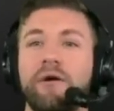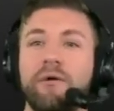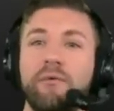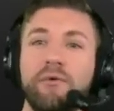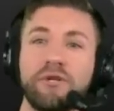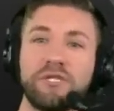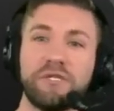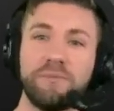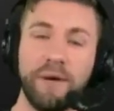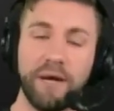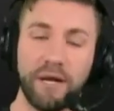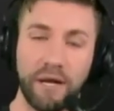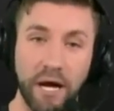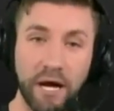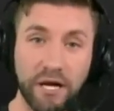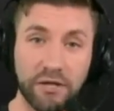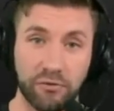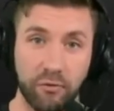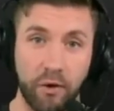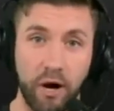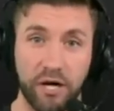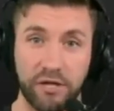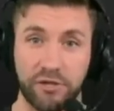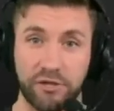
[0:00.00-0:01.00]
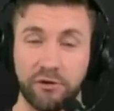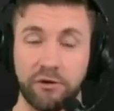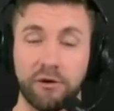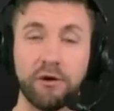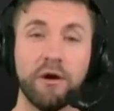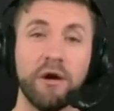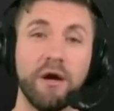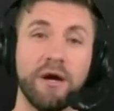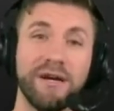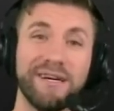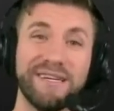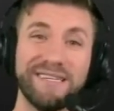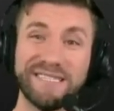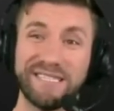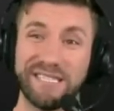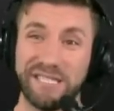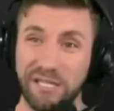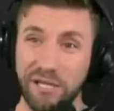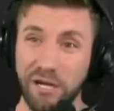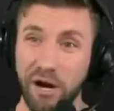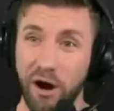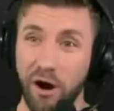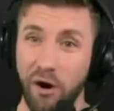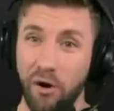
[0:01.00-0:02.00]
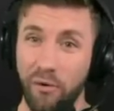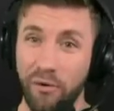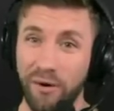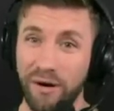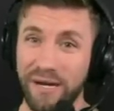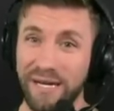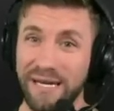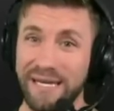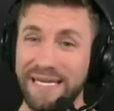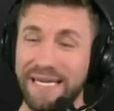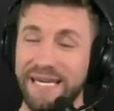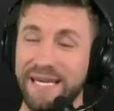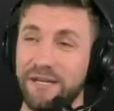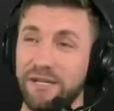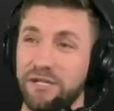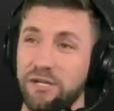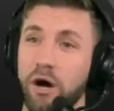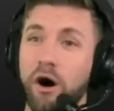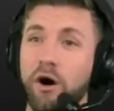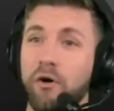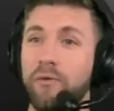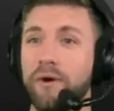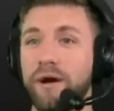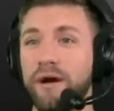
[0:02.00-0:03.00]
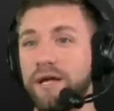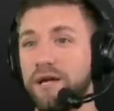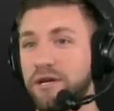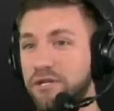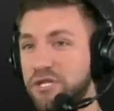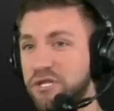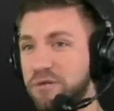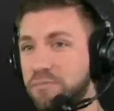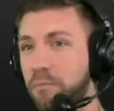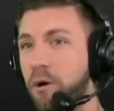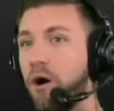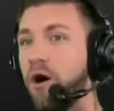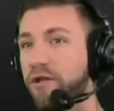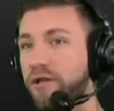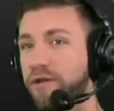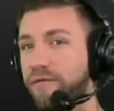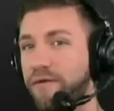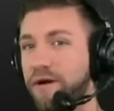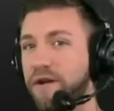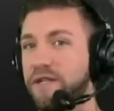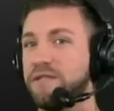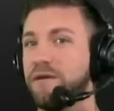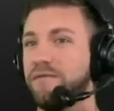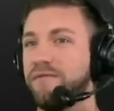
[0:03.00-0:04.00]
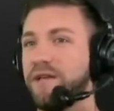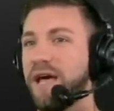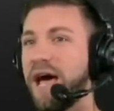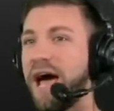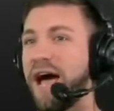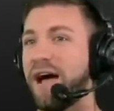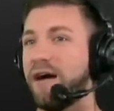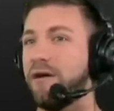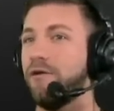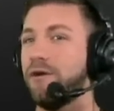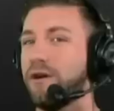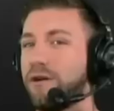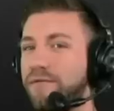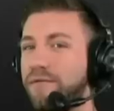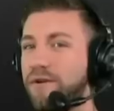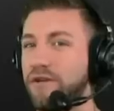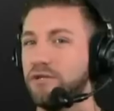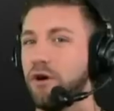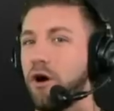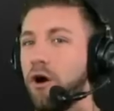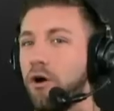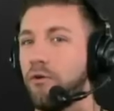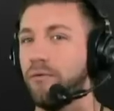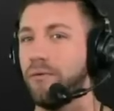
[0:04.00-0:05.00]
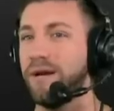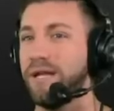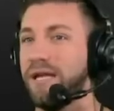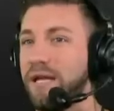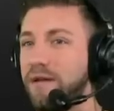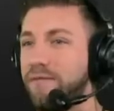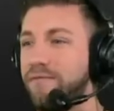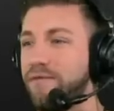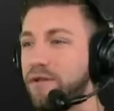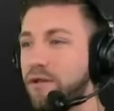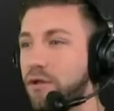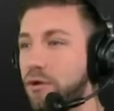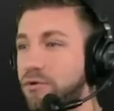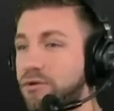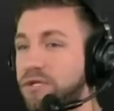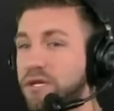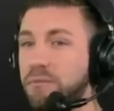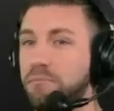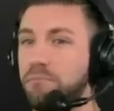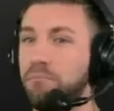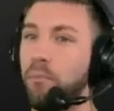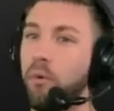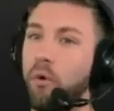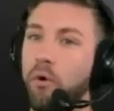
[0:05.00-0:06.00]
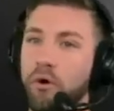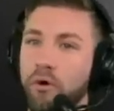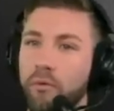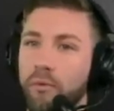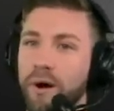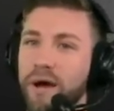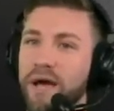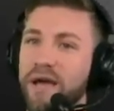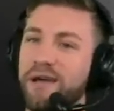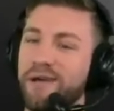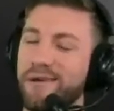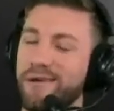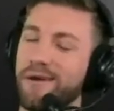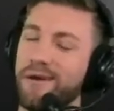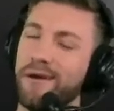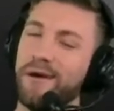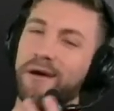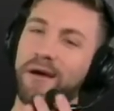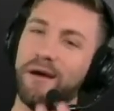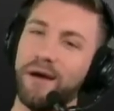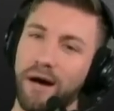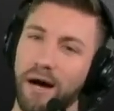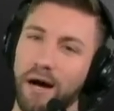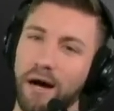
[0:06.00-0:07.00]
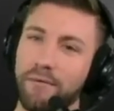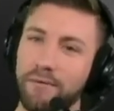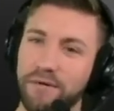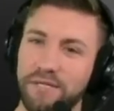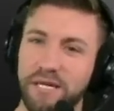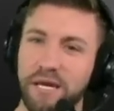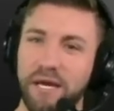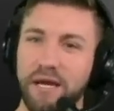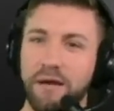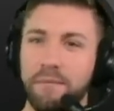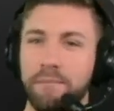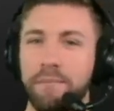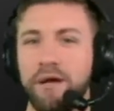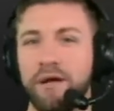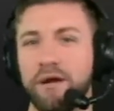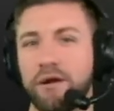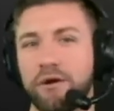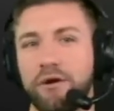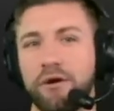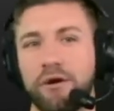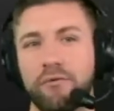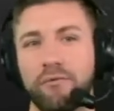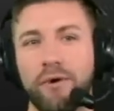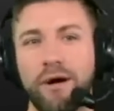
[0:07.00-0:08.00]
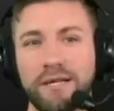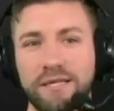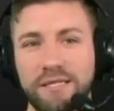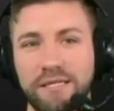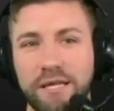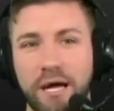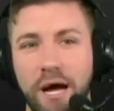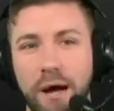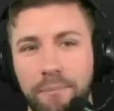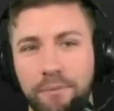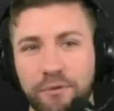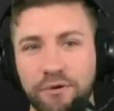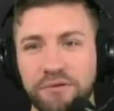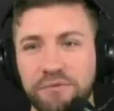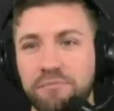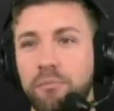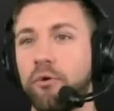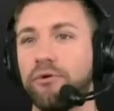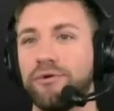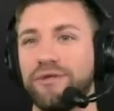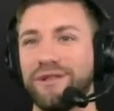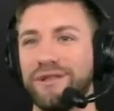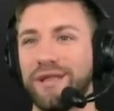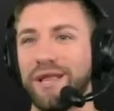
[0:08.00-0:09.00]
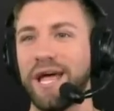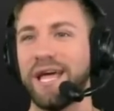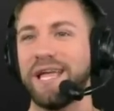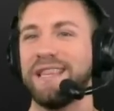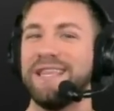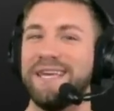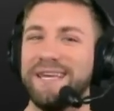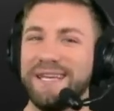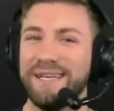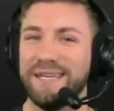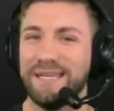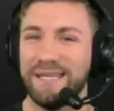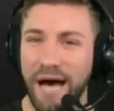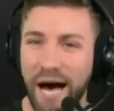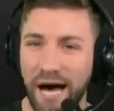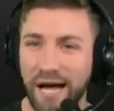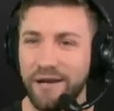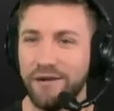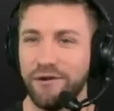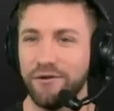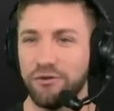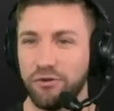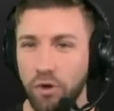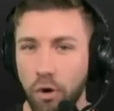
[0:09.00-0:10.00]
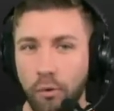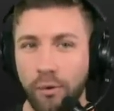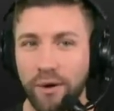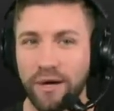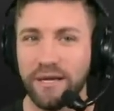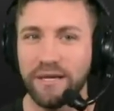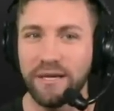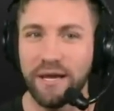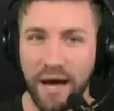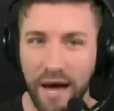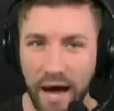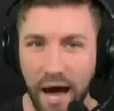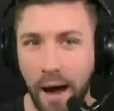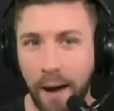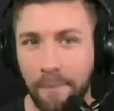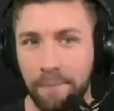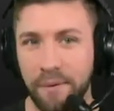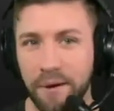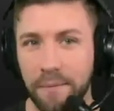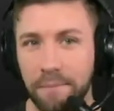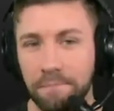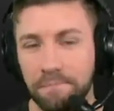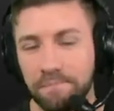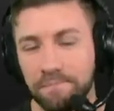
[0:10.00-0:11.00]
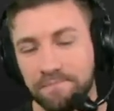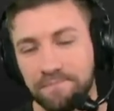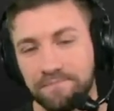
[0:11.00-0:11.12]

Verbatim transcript: He wants to be an edge rusher. So he's already a small defensive tackle, and if he's already even losing more weight, I would say him being a good run stopper is more than likely not going to happen.